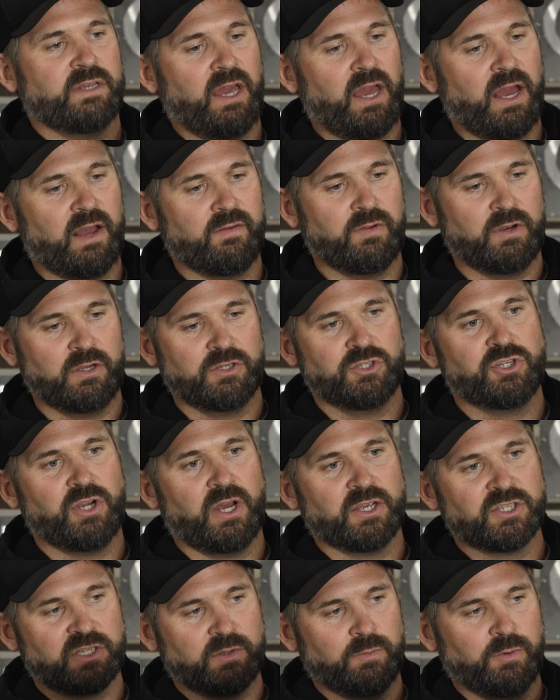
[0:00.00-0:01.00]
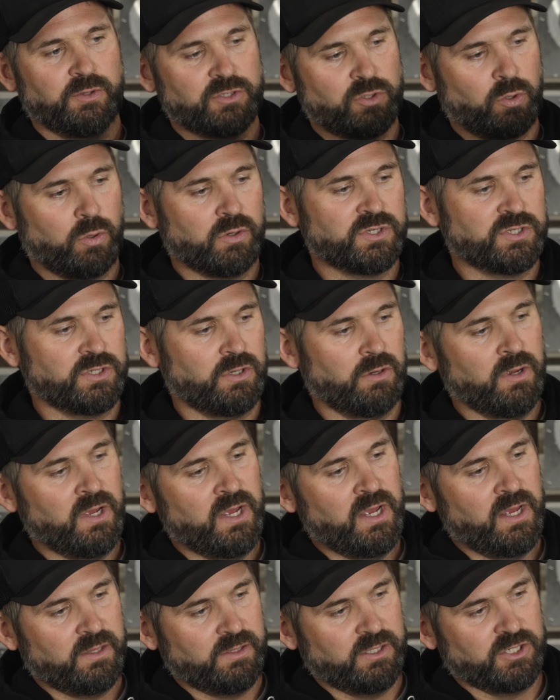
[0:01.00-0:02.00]
to have an adjustable torso.
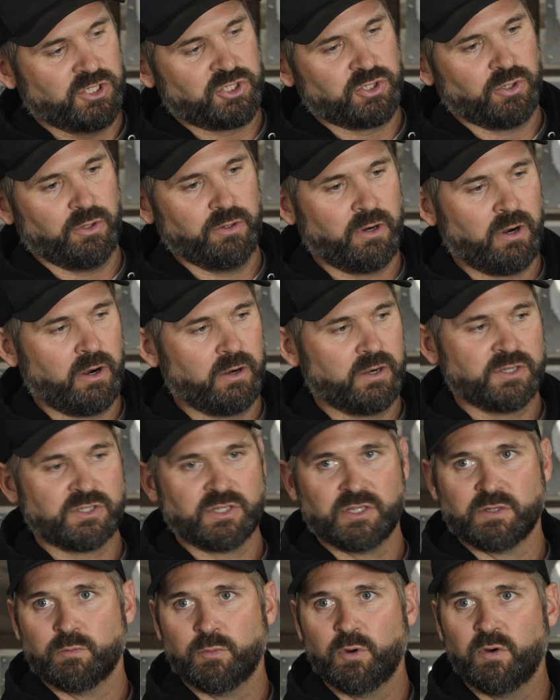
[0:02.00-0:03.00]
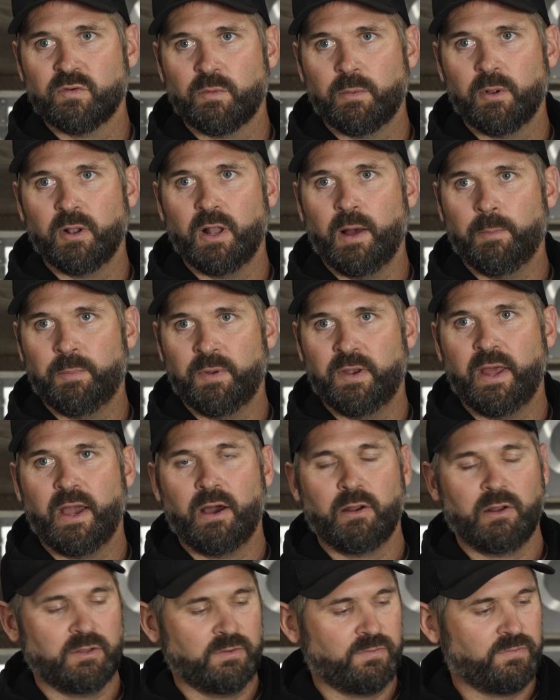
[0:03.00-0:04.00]
The shoulder harness is movable up and
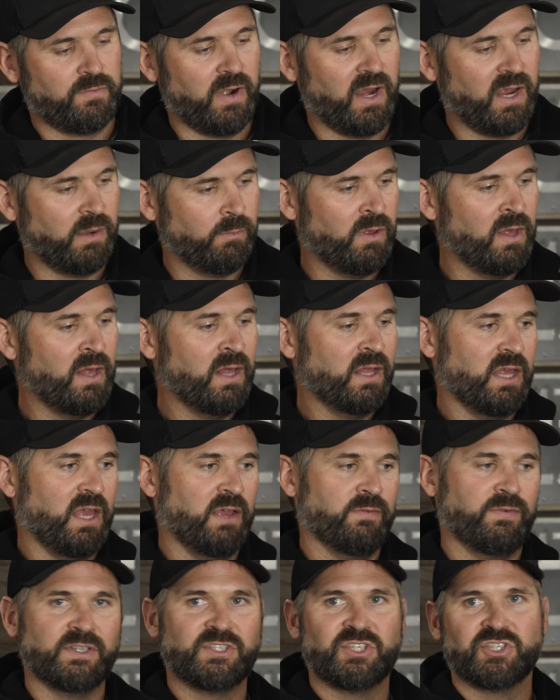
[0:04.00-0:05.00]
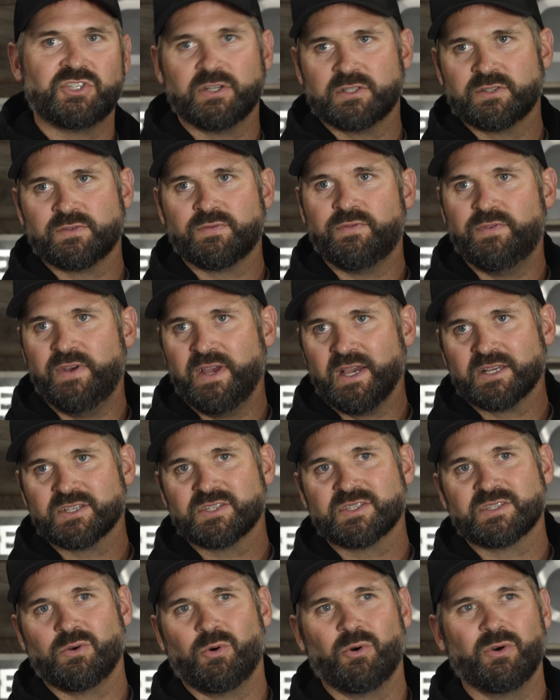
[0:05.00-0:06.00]
down on the frame. If it's just
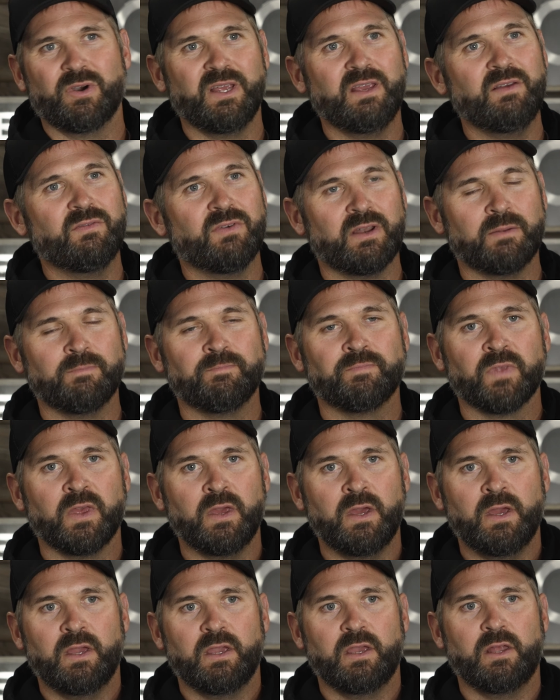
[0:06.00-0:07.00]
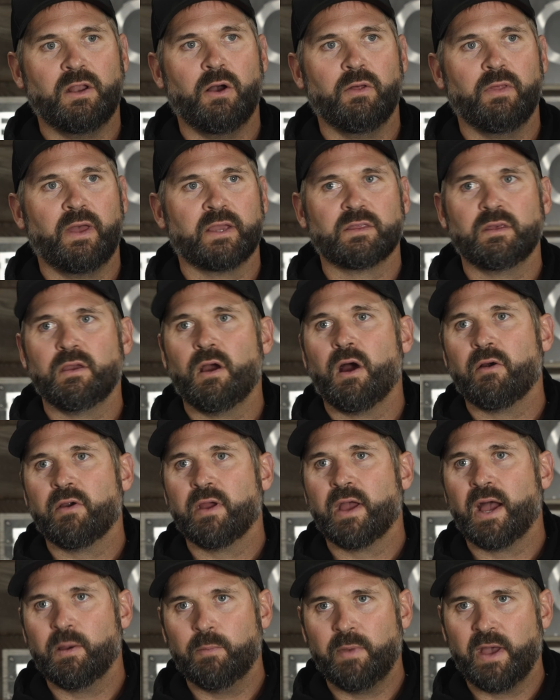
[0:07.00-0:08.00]
fixed, or even, like the
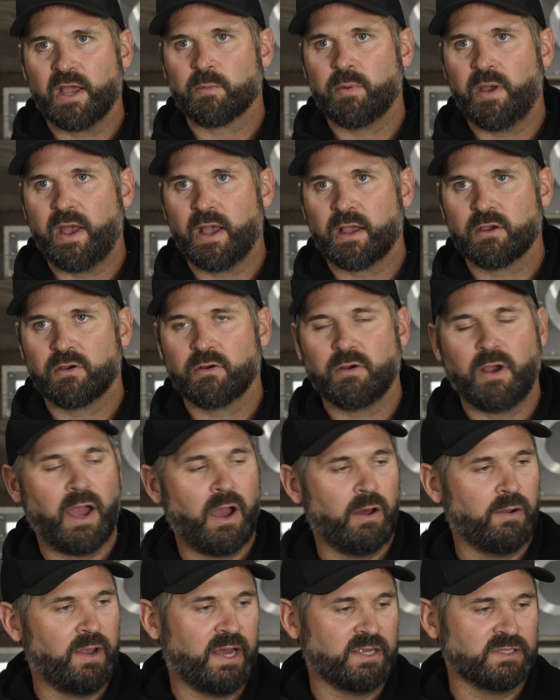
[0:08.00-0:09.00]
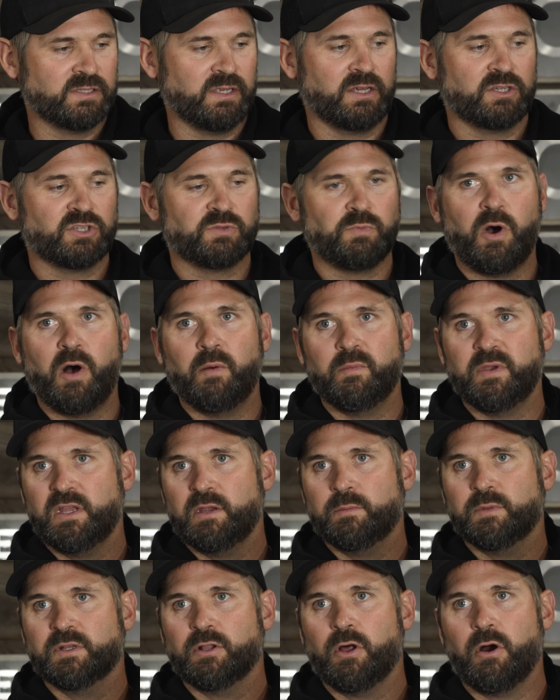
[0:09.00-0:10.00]
REI backpack crowd has like small,
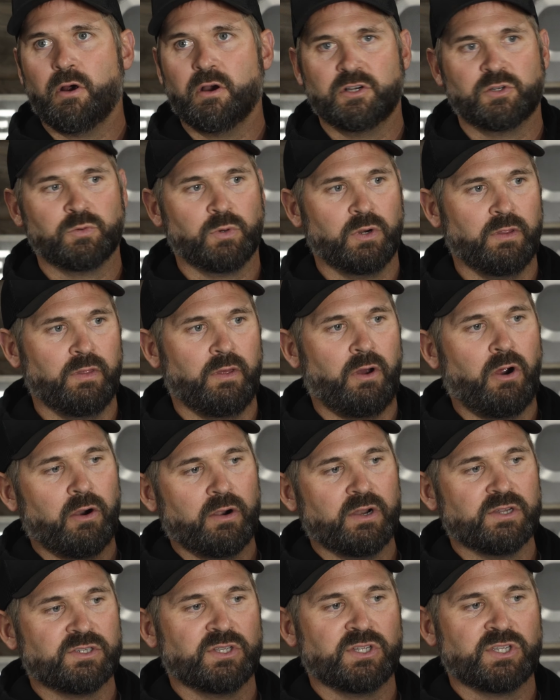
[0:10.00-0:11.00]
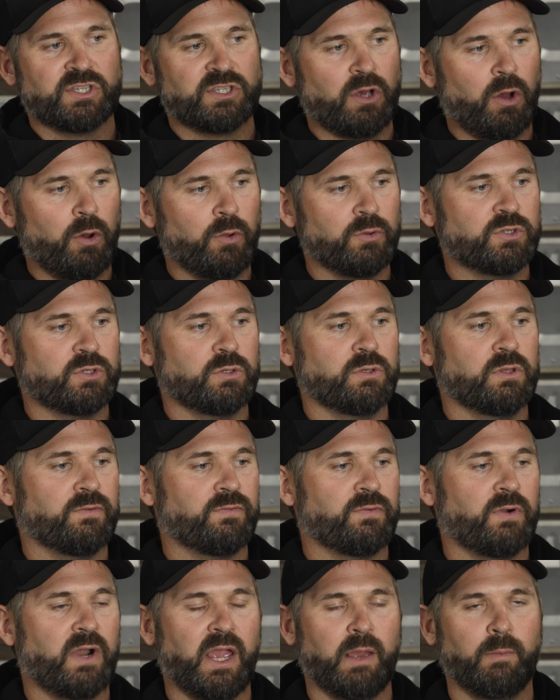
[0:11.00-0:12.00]
medium, and large, where the harness is sewn to the
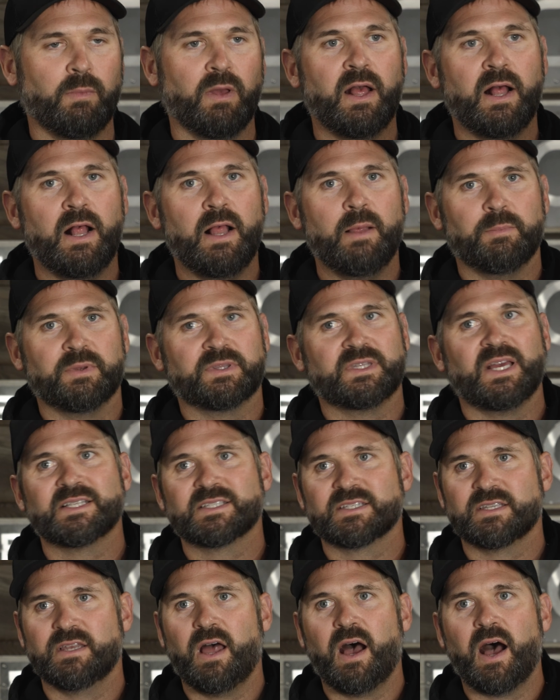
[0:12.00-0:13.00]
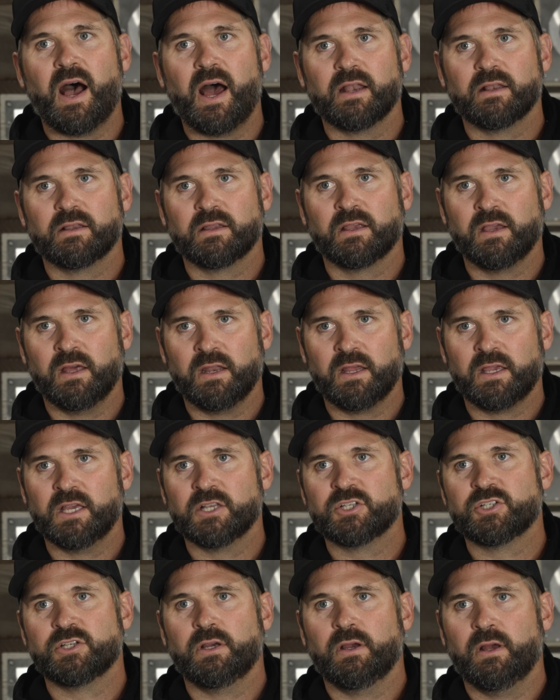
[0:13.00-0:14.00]
frame, but that's not gonna
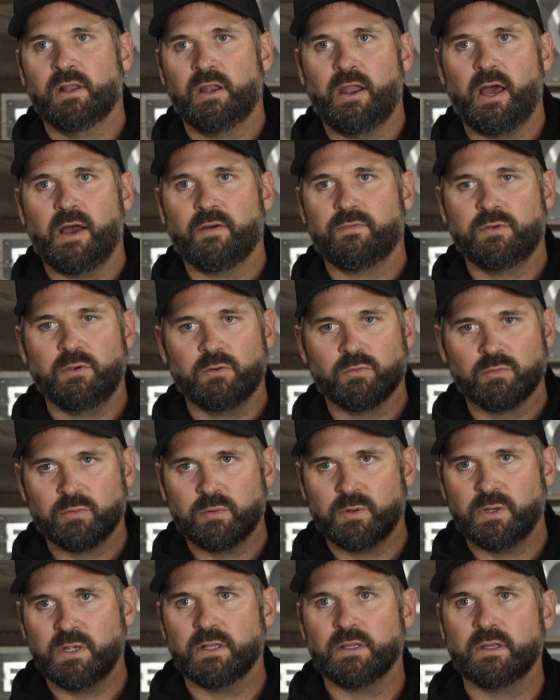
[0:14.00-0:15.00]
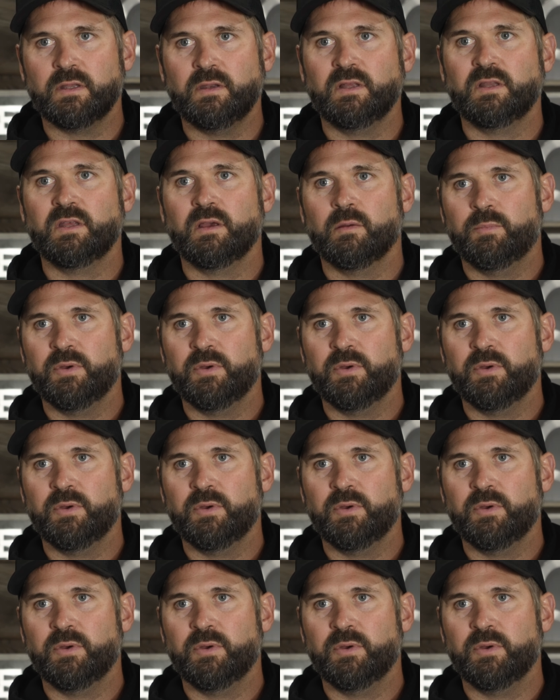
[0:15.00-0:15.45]
get you enough. You really need the